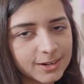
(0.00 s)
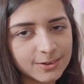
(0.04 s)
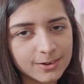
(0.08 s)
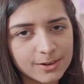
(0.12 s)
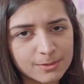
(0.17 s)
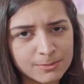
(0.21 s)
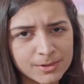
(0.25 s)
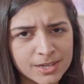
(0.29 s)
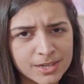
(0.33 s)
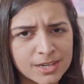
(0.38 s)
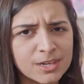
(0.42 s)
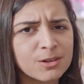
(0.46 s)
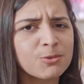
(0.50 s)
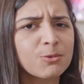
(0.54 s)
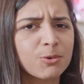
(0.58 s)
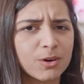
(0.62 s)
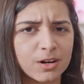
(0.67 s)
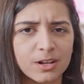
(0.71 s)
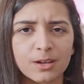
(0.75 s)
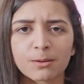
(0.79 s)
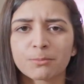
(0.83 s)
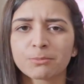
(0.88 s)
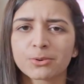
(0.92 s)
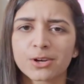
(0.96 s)
what I mean? You
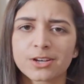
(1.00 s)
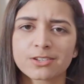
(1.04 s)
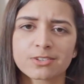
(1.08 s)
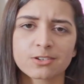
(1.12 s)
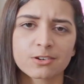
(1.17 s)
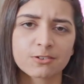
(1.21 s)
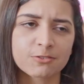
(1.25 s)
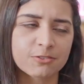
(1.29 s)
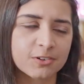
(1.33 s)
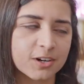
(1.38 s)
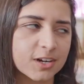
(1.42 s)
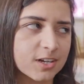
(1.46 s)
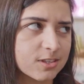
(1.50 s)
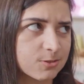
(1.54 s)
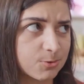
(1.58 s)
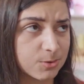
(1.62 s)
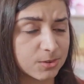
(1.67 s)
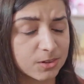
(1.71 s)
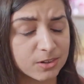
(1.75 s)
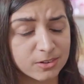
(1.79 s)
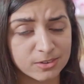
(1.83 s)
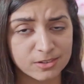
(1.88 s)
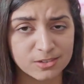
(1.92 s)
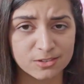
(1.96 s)
want to impress your friends
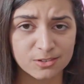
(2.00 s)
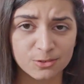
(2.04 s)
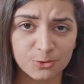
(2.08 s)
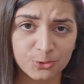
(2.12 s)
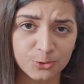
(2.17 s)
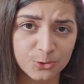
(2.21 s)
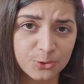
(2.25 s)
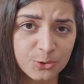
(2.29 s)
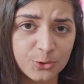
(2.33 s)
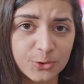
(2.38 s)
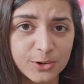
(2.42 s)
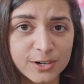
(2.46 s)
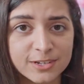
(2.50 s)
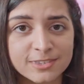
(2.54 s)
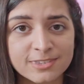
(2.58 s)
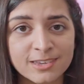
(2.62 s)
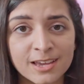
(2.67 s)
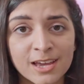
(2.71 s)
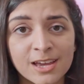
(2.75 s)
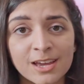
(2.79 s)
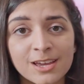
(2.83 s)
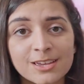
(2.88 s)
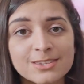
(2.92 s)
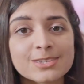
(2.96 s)
with all these cool chords.
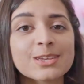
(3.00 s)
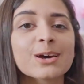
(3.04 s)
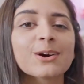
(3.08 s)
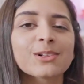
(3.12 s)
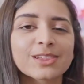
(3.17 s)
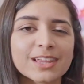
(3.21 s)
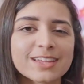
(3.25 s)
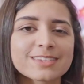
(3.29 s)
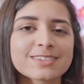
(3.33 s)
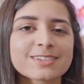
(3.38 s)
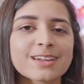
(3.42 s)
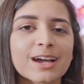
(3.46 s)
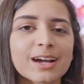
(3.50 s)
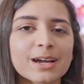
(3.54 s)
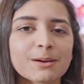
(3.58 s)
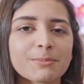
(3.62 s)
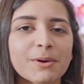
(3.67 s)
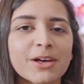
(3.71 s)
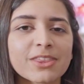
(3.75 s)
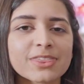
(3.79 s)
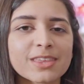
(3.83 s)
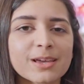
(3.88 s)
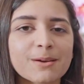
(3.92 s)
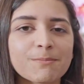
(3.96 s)
So let's talk
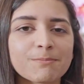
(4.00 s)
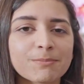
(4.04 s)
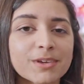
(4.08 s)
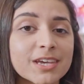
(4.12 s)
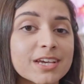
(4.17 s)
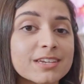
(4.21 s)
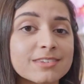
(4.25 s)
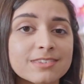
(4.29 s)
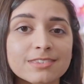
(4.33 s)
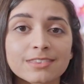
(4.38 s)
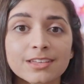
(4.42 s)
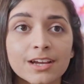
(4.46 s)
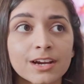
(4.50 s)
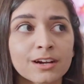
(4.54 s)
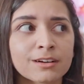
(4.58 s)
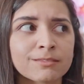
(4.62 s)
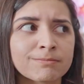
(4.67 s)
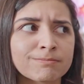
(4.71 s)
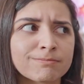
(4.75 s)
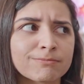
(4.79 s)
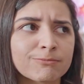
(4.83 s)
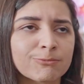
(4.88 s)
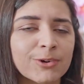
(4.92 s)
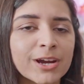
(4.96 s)
about them because
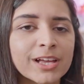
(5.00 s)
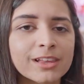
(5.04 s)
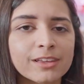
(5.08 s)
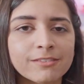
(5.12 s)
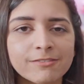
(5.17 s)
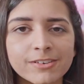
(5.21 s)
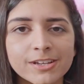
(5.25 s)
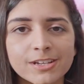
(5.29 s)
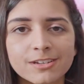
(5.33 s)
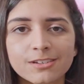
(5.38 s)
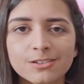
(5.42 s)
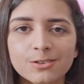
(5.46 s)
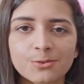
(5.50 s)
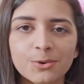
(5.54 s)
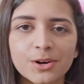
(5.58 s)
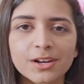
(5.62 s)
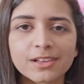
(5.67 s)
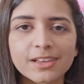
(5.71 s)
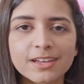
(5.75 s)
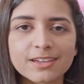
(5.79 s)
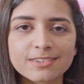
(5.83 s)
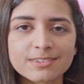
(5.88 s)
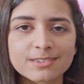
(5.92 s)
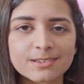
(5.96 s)
they're relevant to
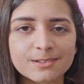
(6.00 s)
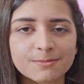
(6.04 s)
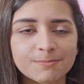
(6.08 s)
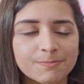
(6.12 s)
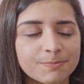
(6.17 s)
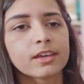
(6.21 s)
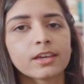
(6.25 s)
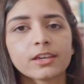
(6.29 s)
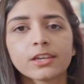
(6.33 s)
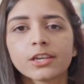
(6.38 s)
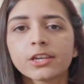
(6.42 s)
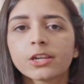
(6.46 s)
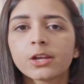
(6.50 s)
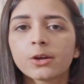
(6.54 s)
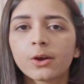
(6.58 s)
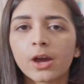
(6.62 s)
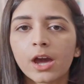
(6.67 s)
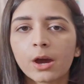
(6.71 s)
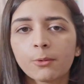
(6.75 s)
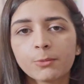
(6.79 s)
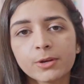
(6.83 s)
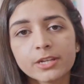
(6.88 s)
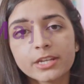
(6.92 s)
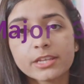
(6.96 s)
our lesson. You know
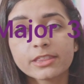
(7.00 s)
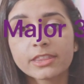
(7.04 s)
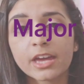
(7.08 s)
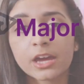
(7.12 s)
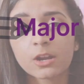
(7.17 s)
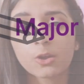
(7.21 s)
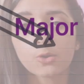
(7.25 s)
how we did that